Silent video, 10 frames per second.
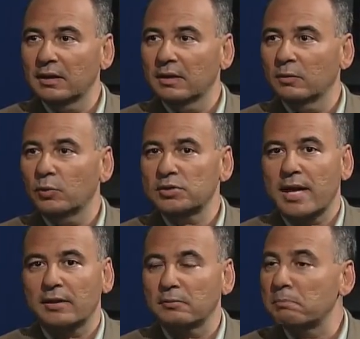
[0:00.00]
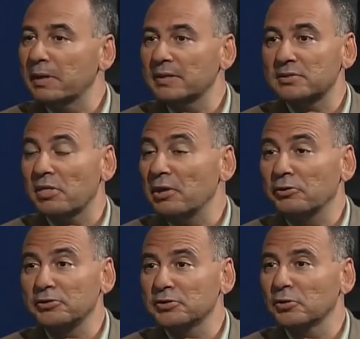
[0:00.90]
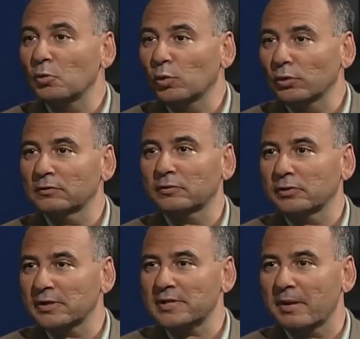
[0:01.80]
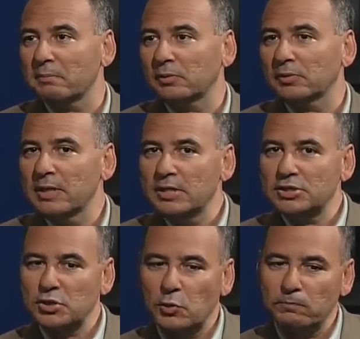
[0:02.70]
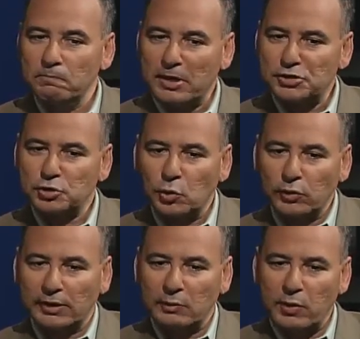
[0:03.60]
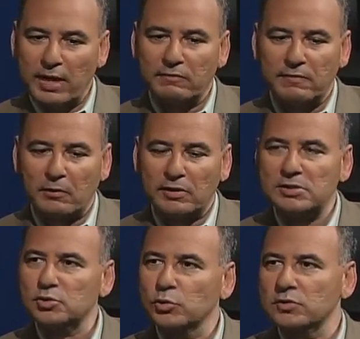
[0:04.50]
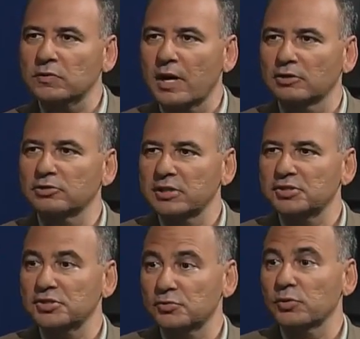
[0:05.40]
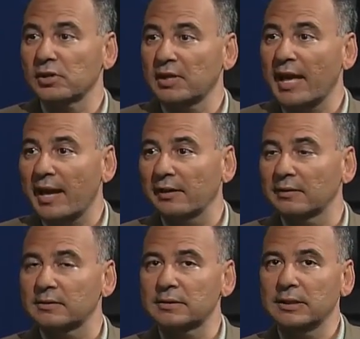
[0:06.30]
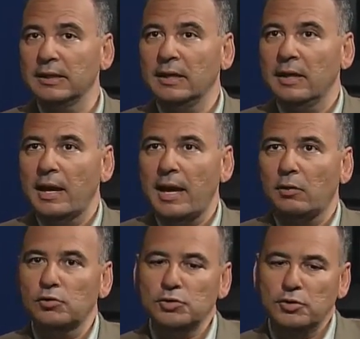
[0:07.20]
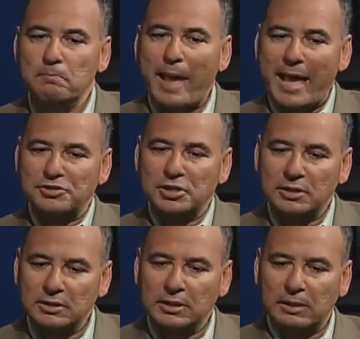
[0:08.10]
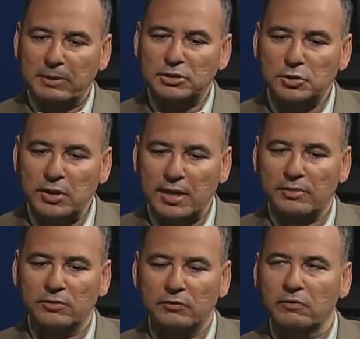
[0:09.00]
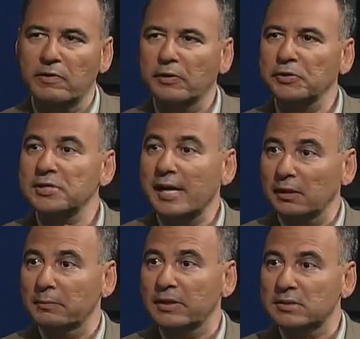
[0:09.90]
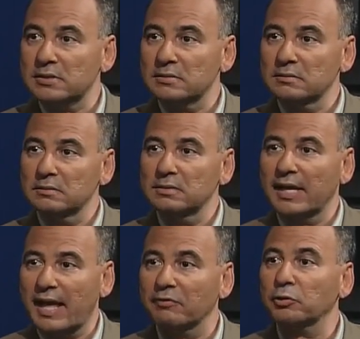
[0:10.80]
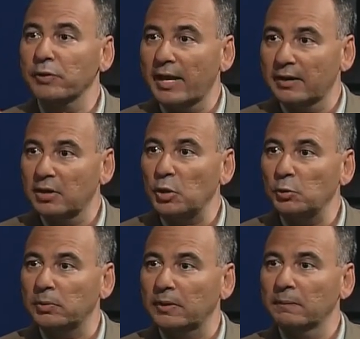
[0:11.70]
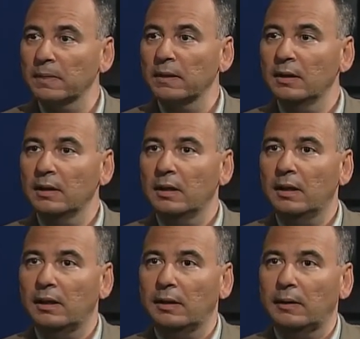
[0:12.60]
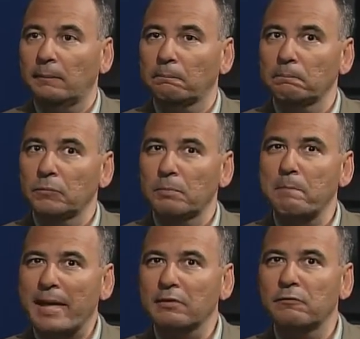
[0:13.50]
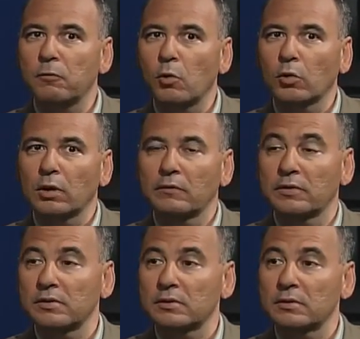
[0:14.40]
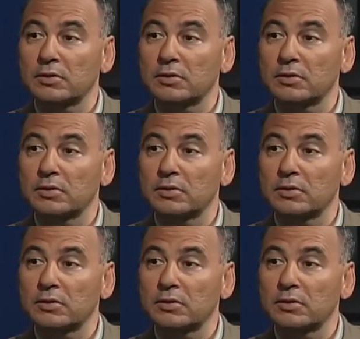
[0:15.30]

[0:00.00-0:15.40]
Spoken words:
which had the biggest theaters in the world, for example. So historically we have found these sorts of contradictions within the island, and also the magic coming together of the various elements that have created Cuba. The metaphor of the